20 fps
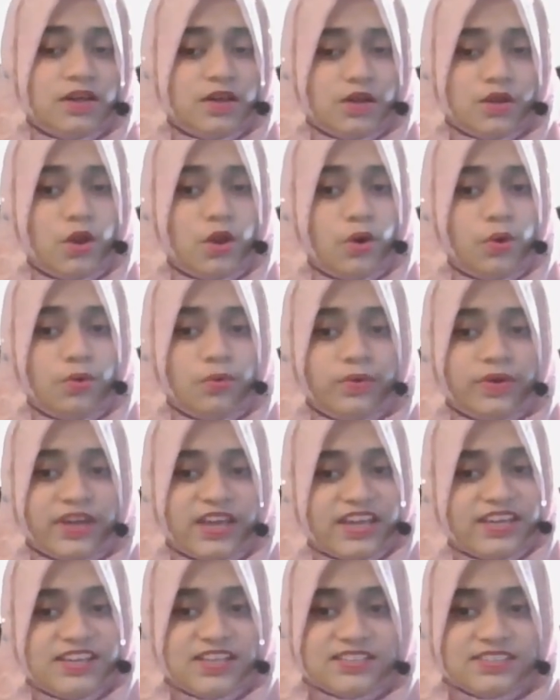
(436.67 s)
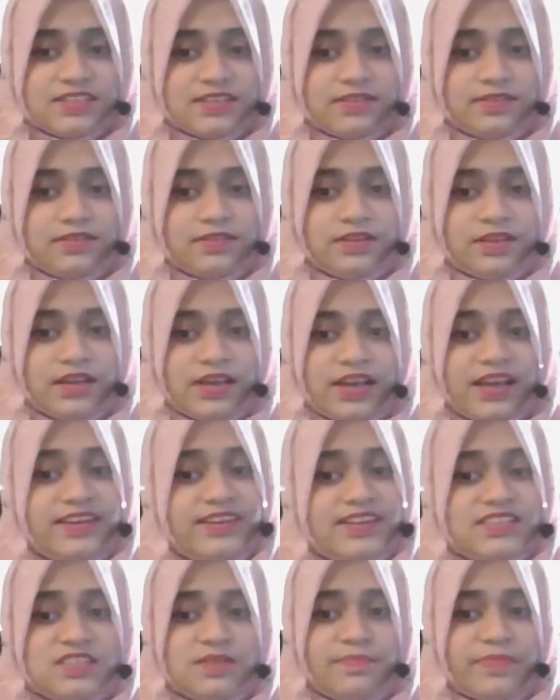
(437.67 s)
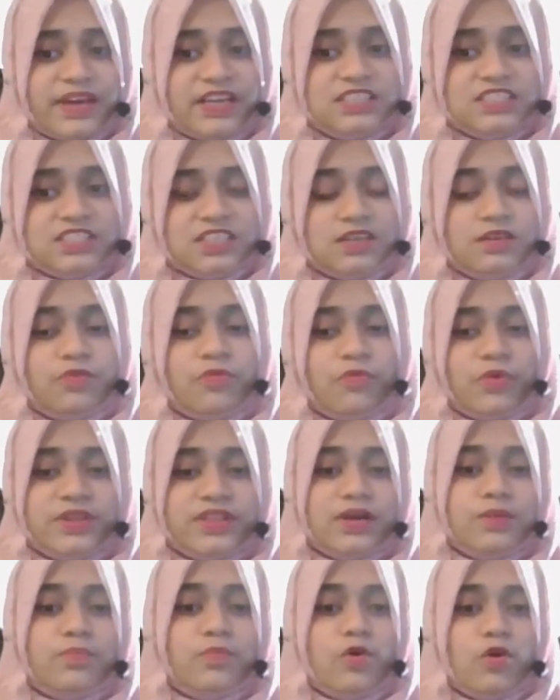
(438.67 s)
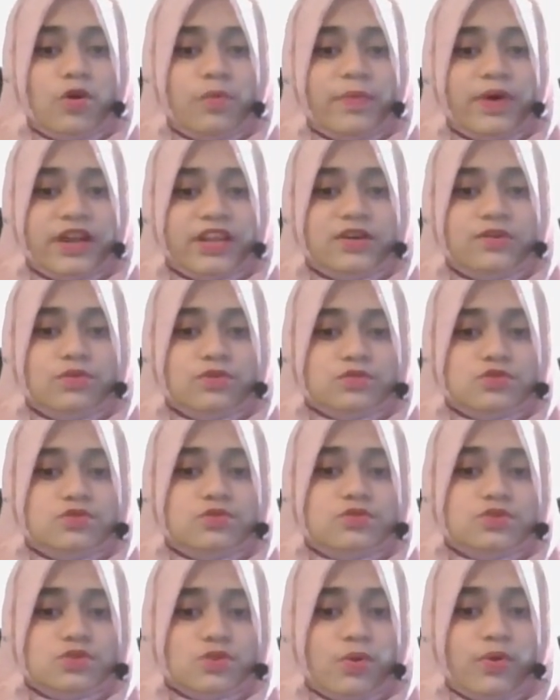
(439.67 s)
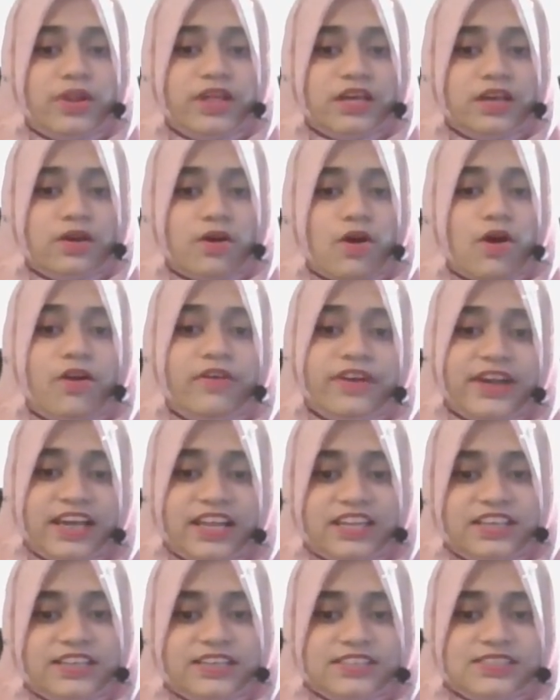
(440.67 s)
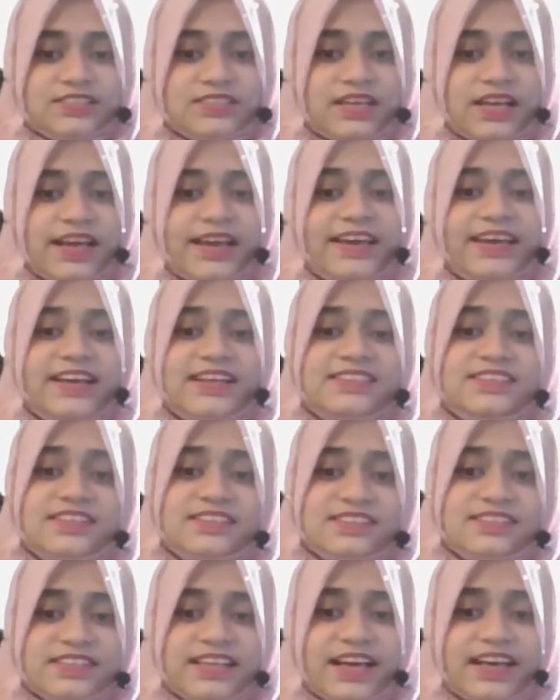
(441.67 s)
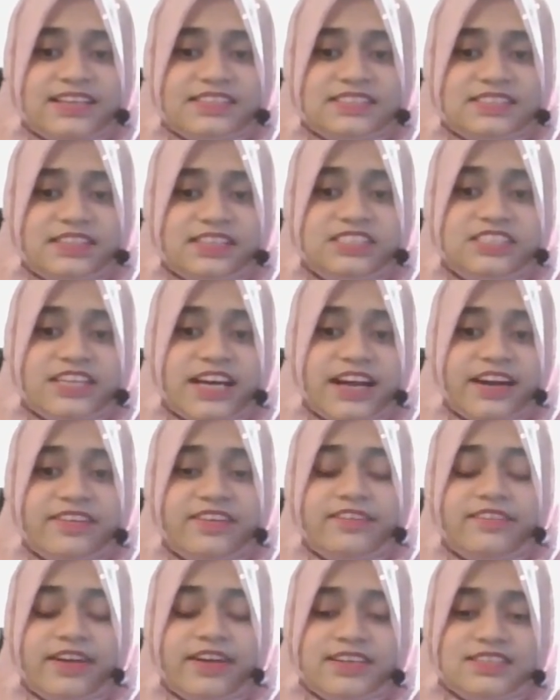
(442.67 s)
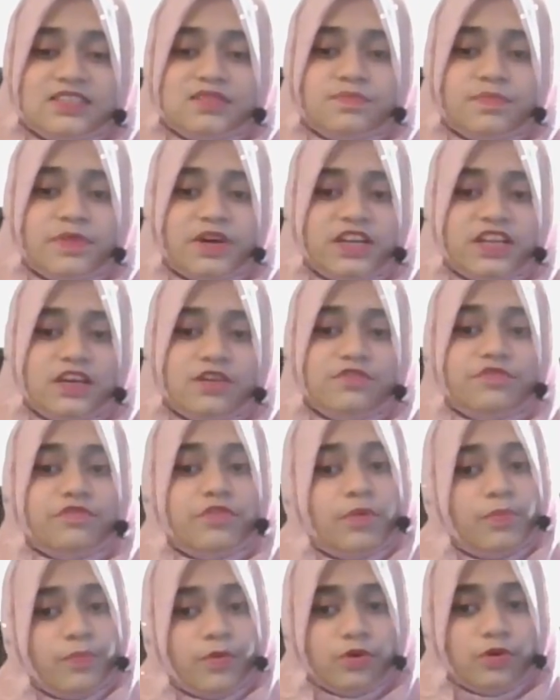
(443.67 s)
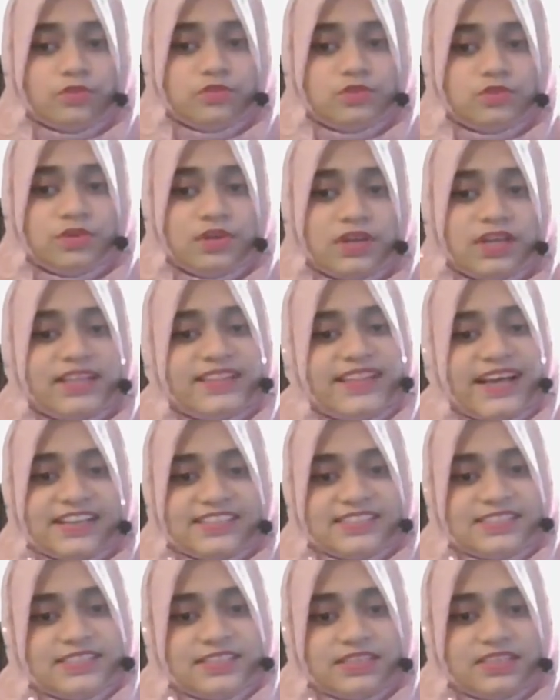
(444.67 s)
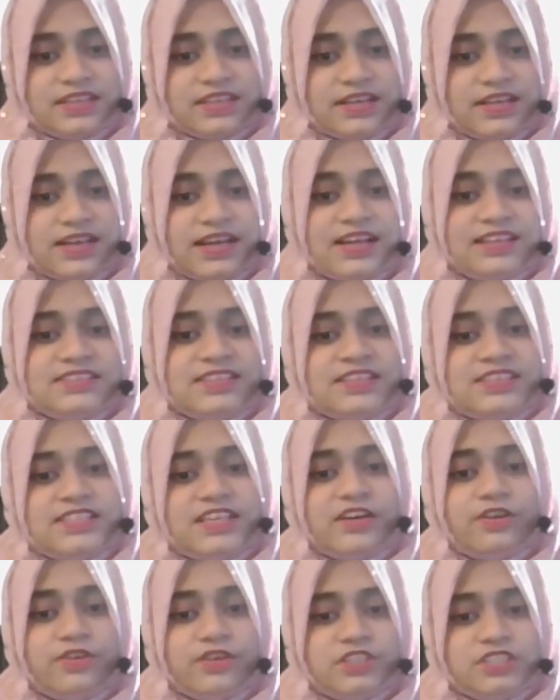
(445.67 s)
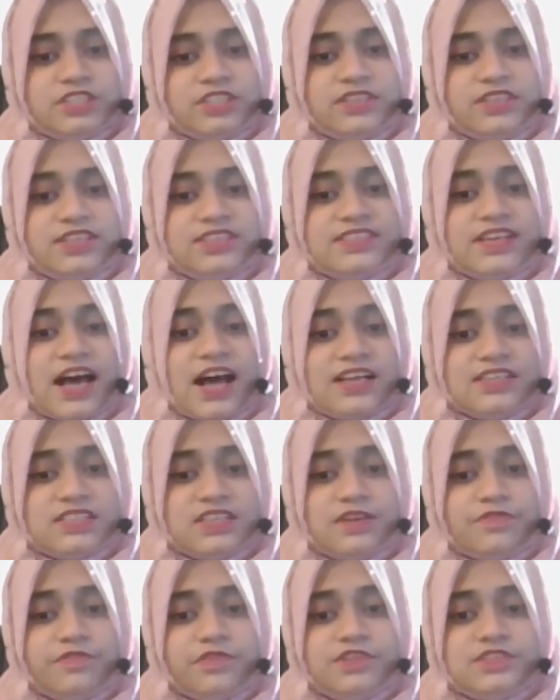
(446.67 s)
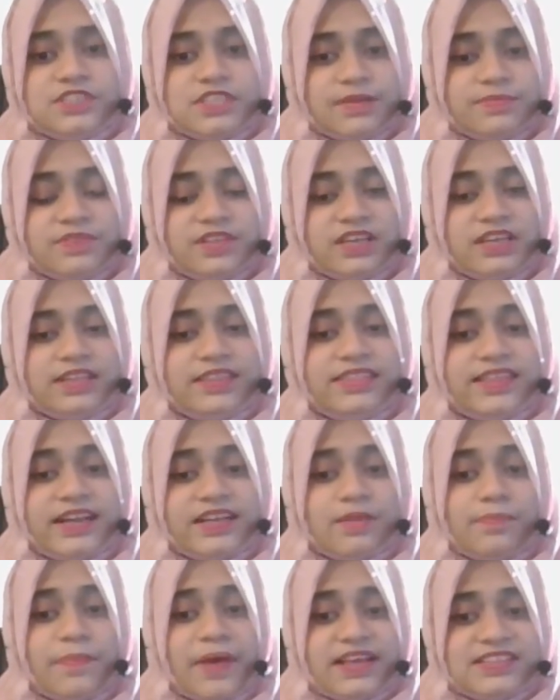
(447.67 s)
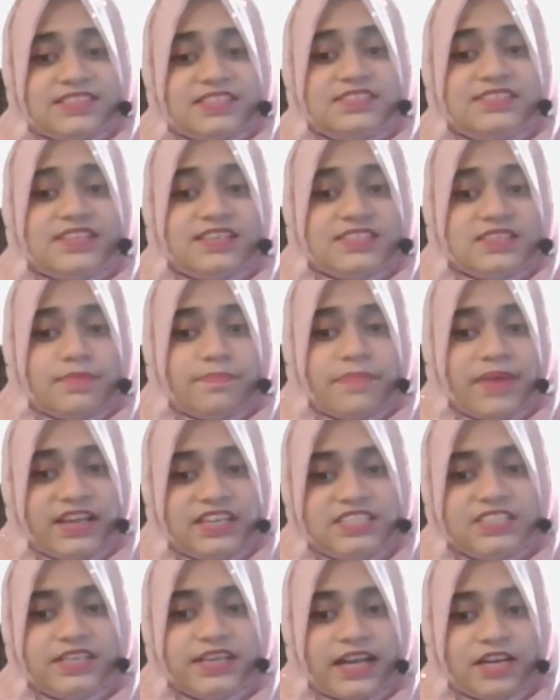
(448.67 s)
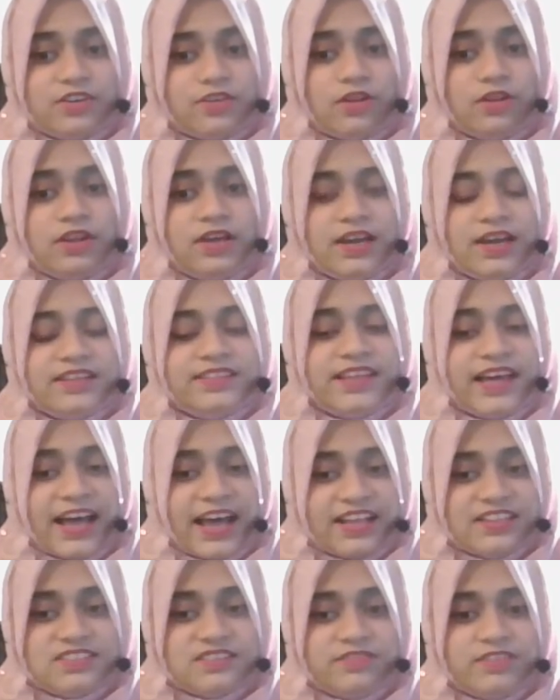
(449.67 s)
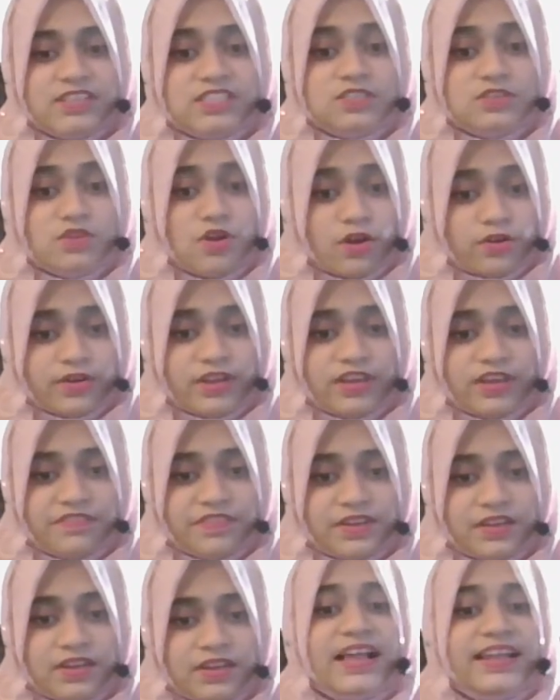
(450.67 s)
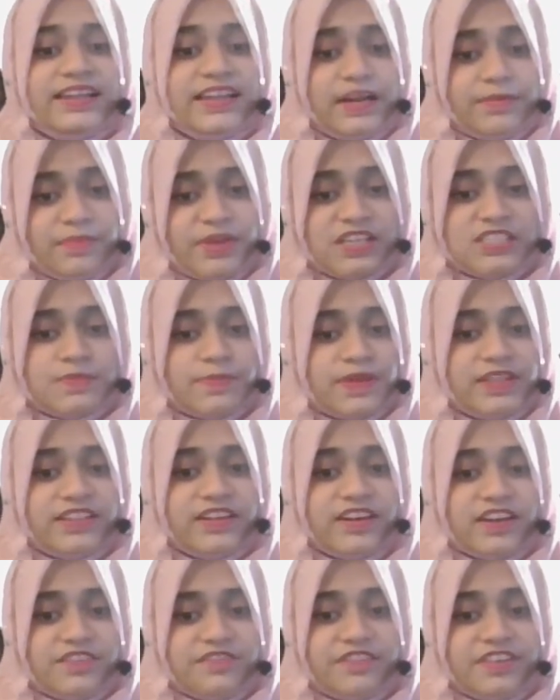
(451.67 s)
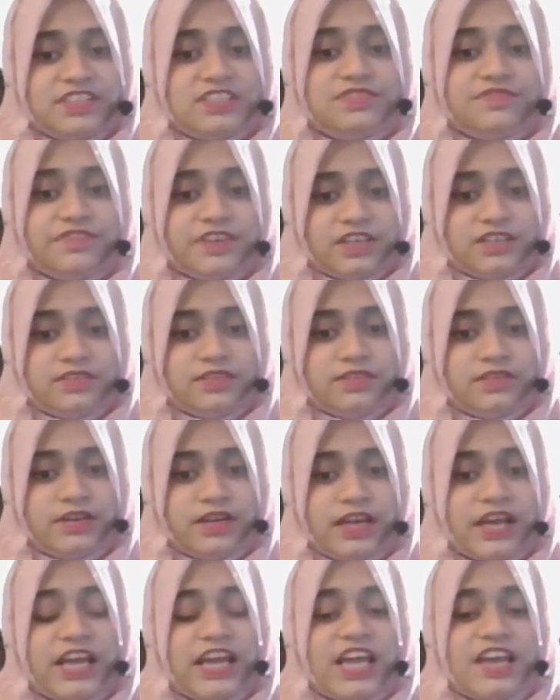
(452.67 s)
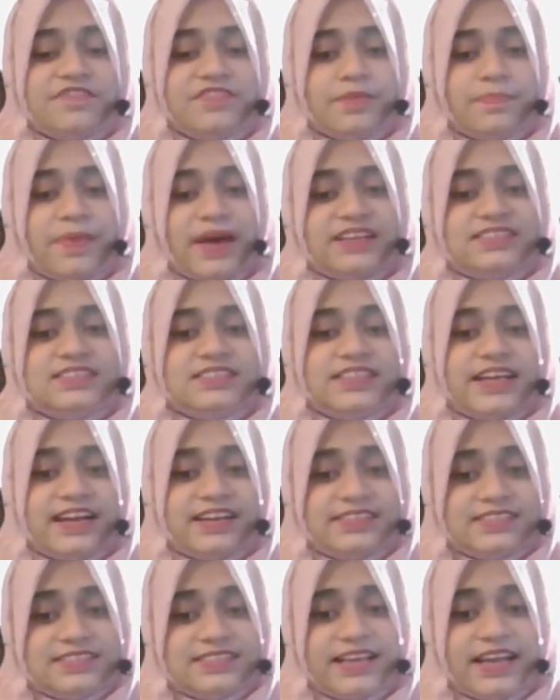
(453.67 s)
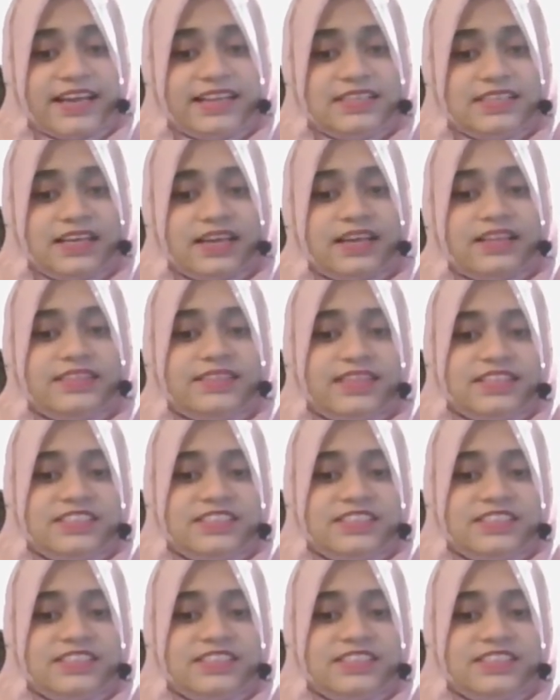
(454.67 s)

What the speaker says: No, it doesn't. It doesn't mention whether more money goes to schooling or daily needs. It just says the charity raises money for both. That's it. Since the question is asking for something that the passage doesn't mention at all, the answer is not given. Let me explain the difference further. If the passage had said the